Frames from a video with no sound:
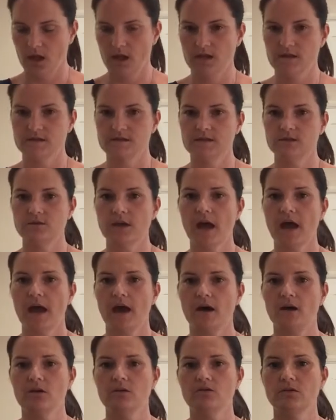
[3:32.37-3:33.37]
So
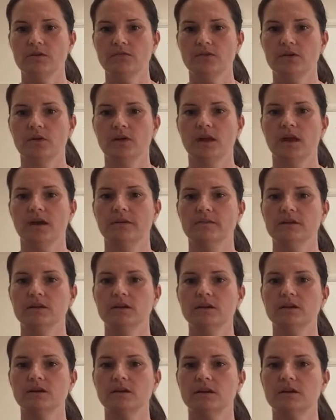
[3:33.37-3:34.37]
now, if you can have a
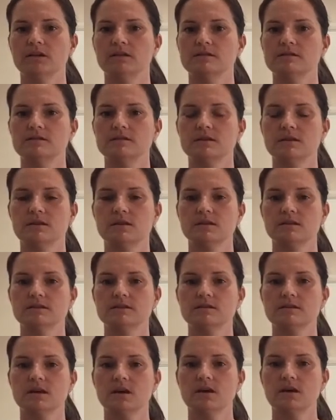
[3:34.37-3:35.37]
look and see
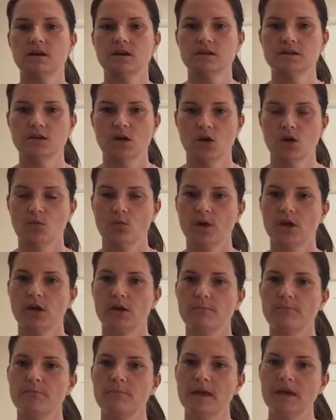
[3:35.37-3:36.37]
inside, we're
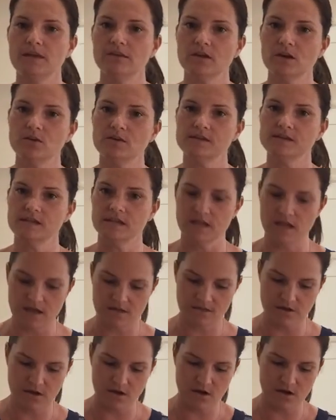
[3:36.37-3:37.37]
going to beat those
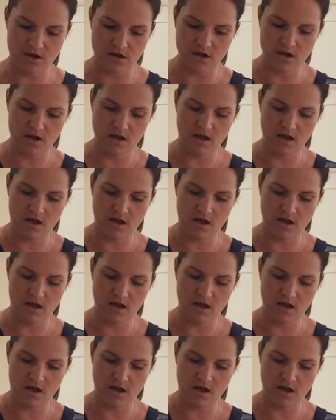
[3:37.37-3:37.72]
together